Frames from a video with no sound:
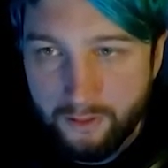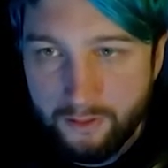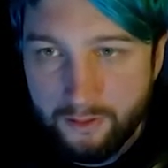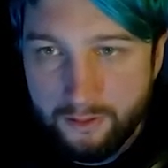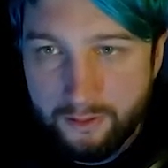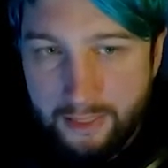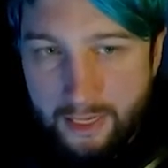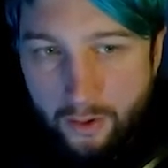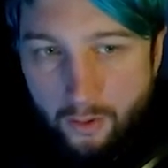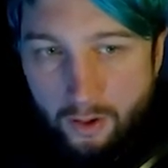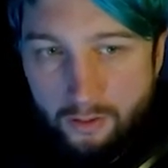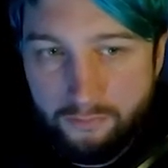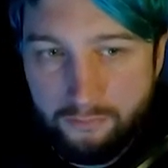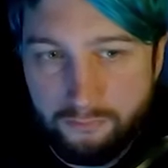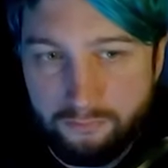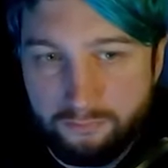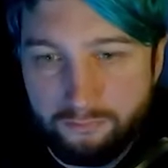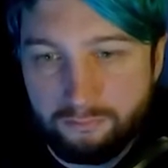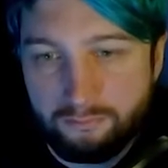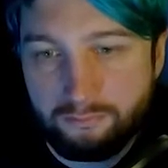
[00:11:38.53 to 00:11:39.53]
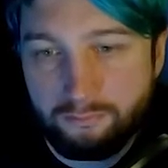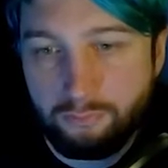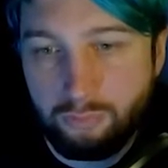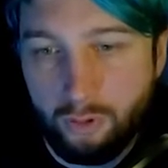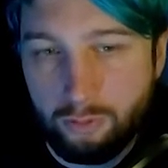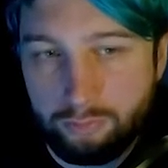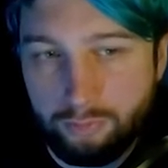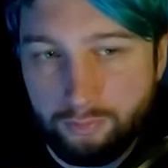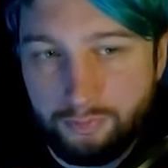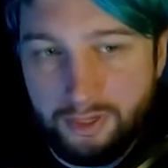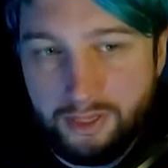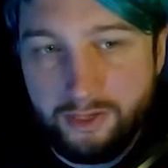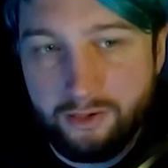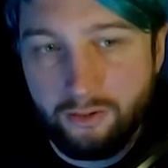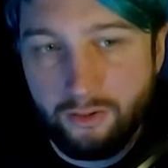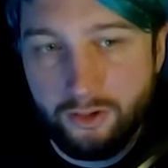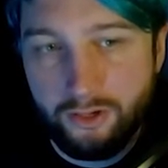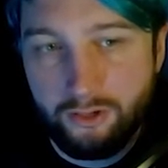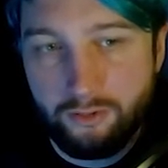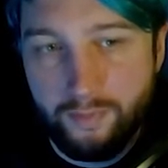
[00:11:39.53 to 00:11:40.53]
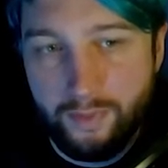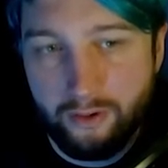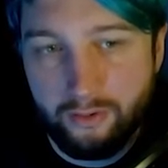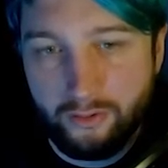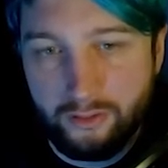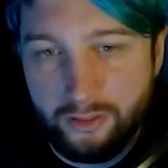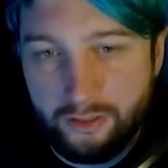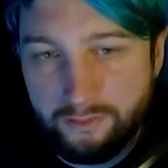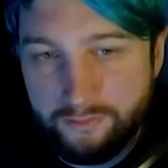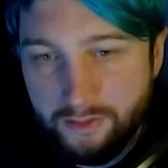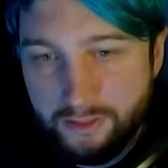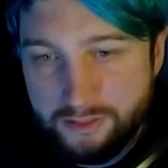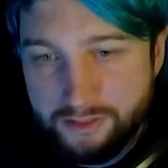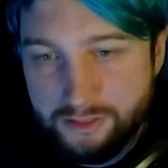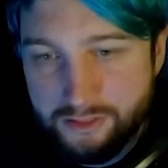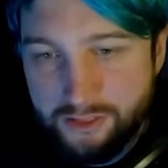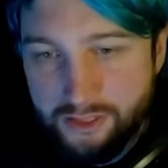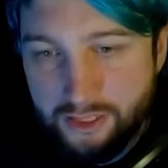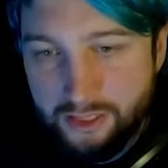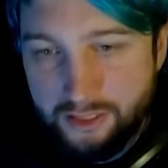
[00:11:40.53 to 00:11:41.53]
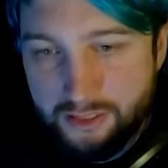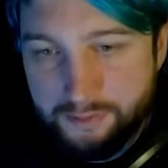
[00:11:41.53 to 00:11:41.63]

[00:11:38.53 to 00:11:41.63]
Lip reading: Now I've probably got a numerical advantage here,